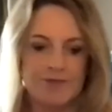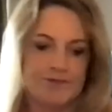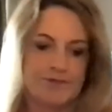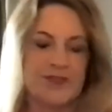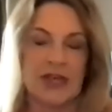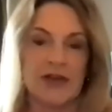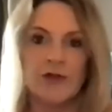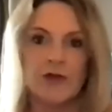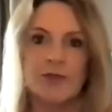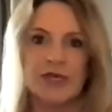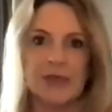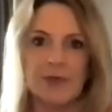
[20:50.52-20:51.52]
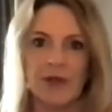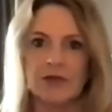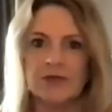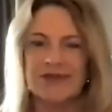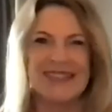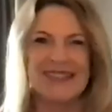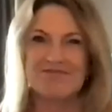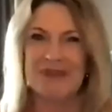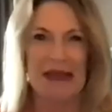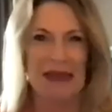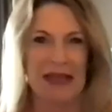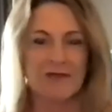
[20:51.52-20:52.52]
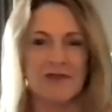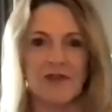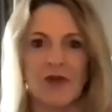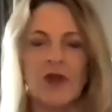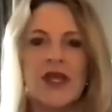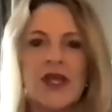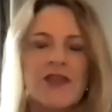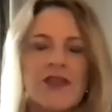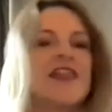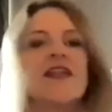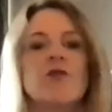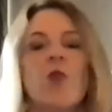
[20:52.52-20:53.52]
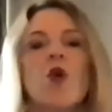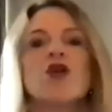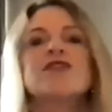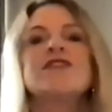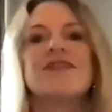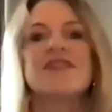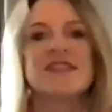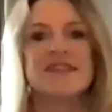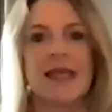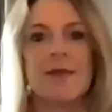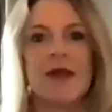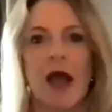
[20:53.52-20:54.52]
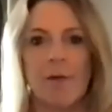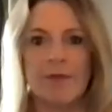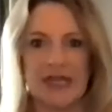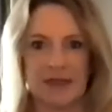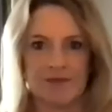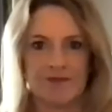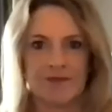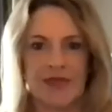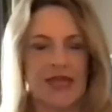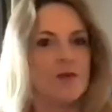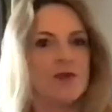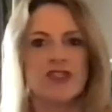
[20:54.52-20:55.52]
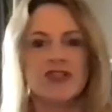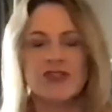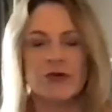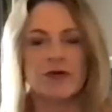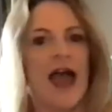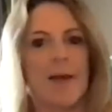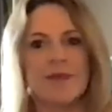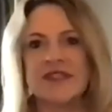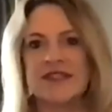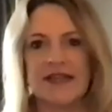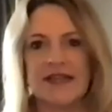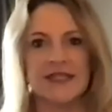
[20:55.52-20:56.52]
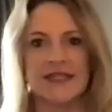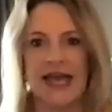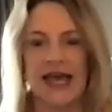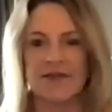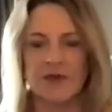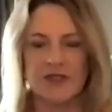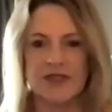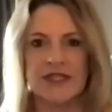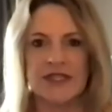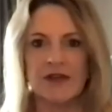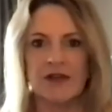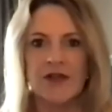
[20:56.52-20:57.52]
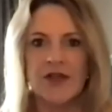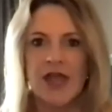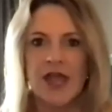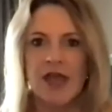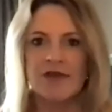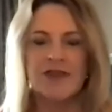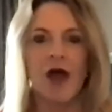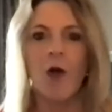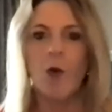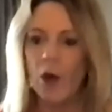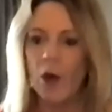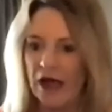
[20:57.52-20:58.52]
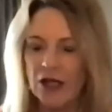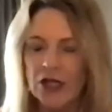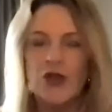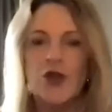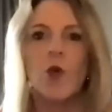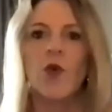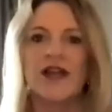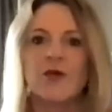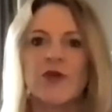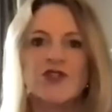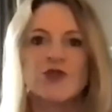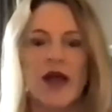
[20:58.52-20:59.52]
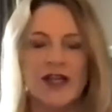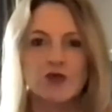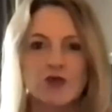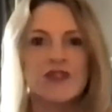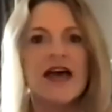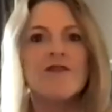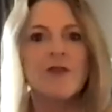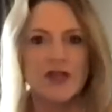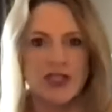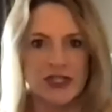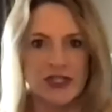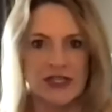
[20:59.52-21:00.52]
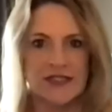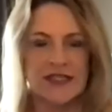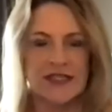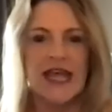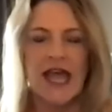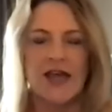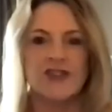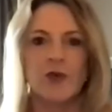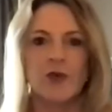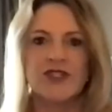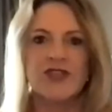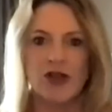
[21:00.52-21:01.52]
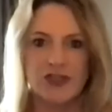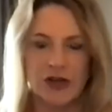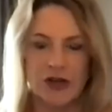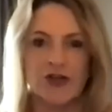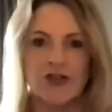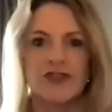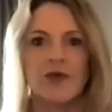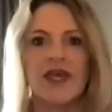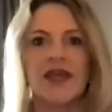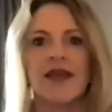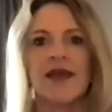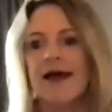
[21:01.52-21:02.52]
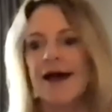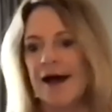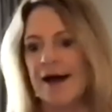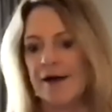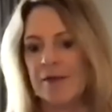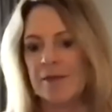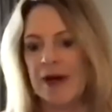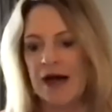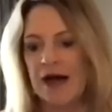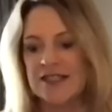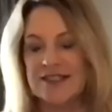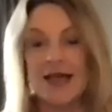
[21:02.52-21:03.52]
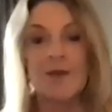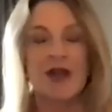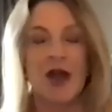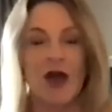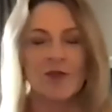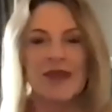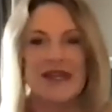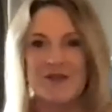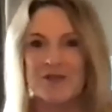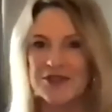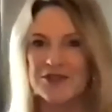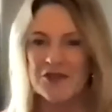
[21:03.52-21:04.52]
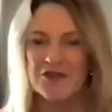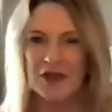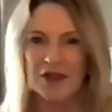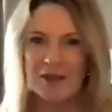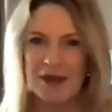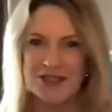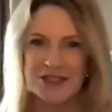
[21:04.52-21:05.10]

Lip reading: several people, like a handful, that had worked at the same company. And it was just sort of happenstance that was the deal. And we thought, well, why don't we try to leverage this? And so we started doing a seminar, but it was very much